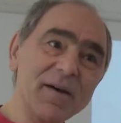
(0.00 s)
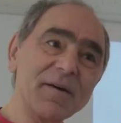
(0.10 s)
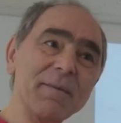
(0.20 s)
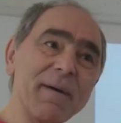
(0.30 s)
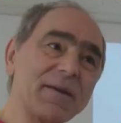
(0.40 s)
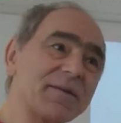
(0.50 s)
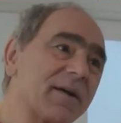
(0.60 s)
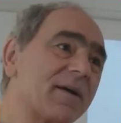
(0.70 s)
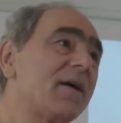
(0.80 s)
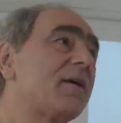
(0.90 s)

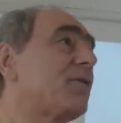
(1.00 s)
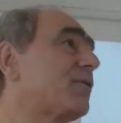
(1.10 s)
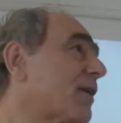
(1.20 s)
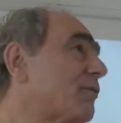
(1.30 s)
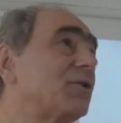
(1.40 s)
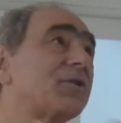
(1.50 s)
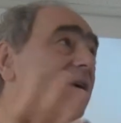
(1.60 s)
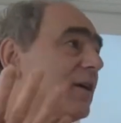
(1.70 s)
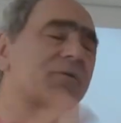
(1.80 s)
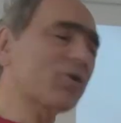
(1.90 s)
Remainder
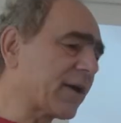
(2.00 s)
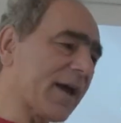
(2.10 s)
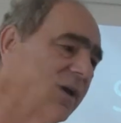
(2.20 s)
seventy sorry